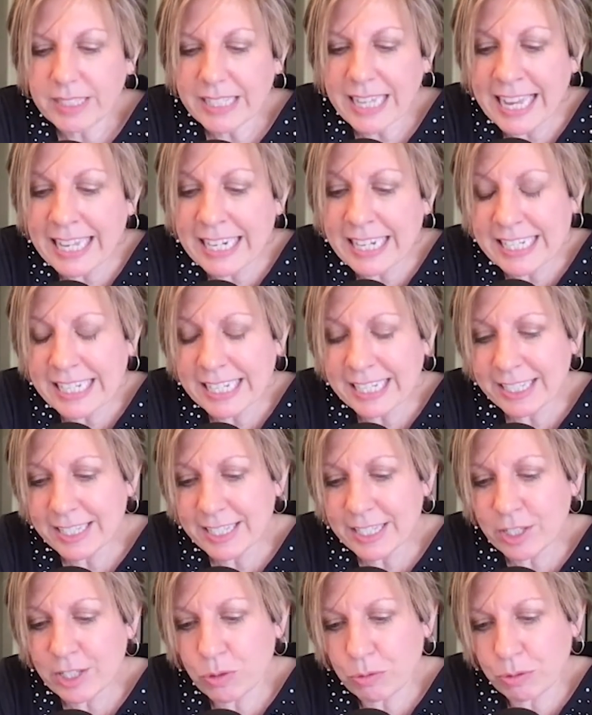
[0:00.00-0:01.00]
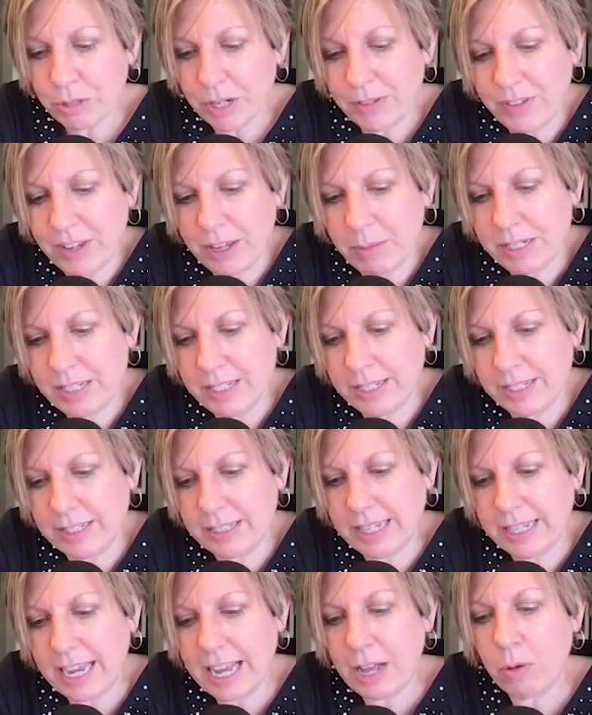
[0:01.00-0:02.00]
And he tells the story of Aunt
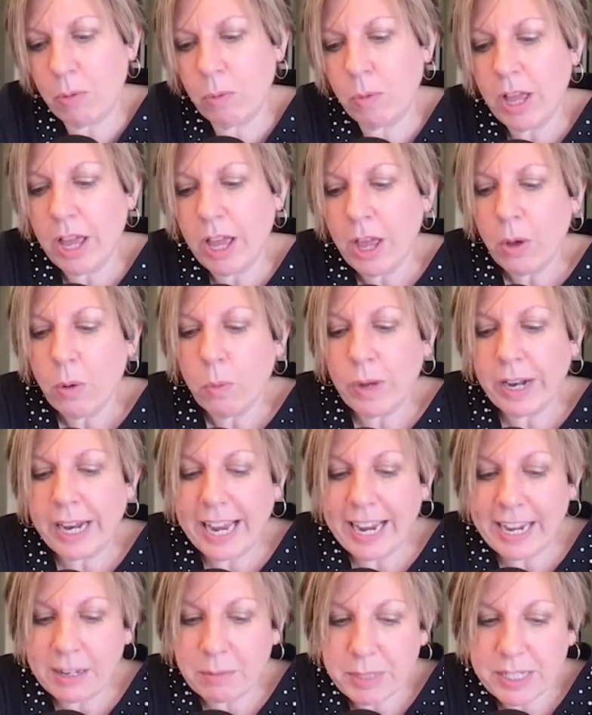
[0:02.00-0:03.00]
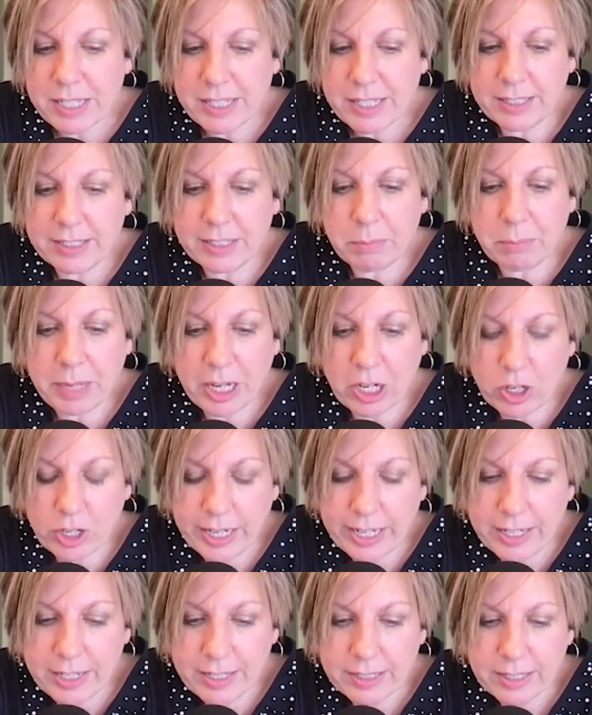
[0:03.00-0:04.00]
Matilda, how when Aunt Matilda
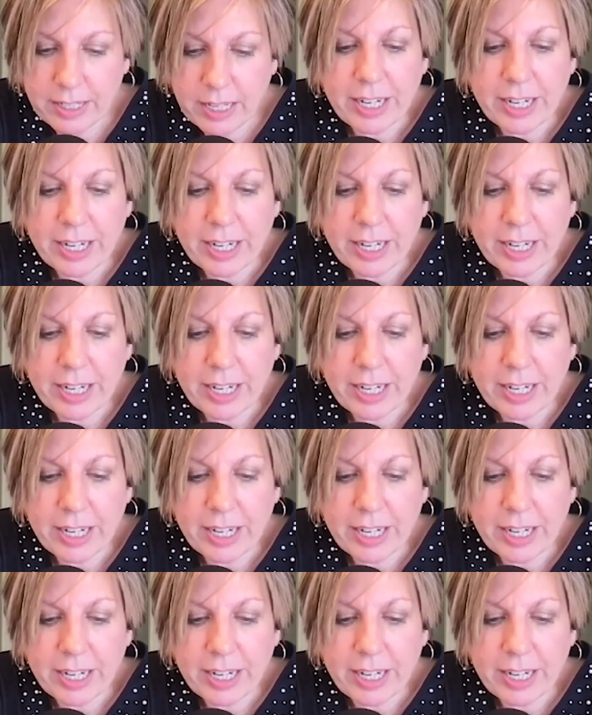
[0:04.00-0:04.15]
married,